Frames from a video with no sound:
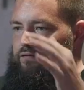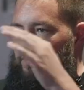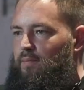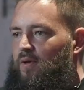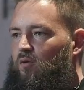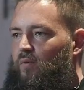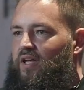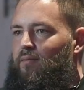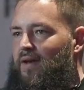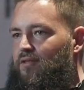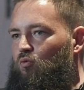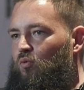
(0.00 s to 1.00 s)
flip it. We can
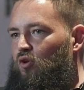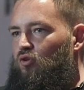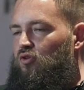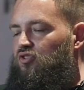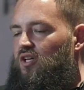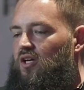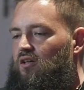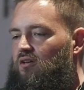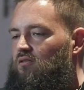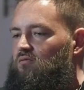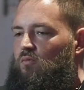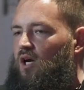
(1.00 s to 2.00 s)
make the realtor say,
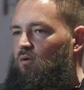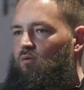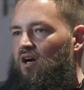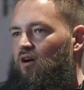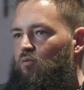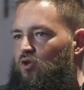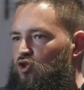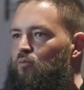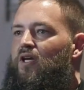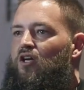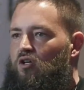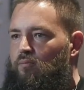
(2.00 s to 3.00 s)
why, why would you
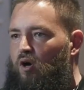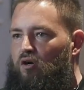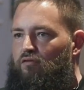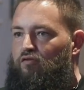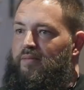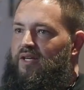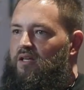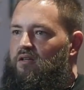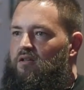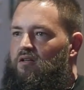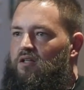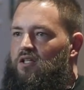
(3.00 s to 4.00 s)
be a good partner for me?
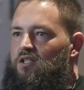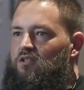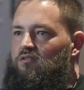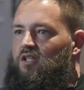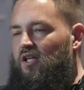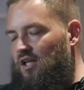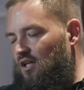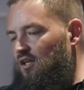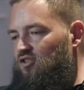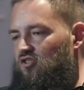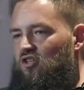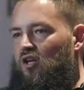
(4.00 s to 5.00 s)
Right? That,
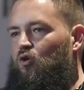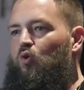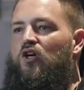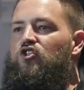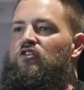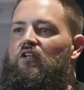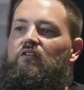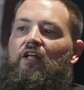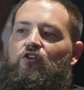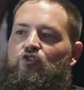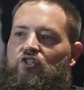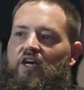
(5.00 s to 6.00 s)
it's just not a question that
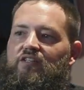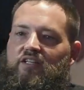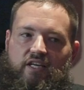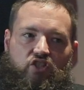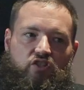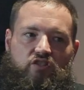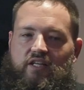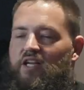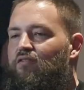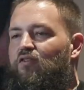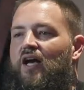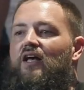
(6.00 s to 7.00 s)
lenders ask agents.
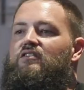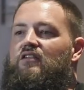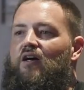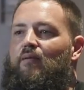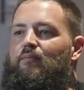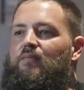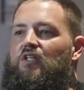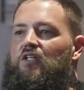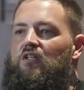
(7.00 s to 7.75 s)
They never ask them,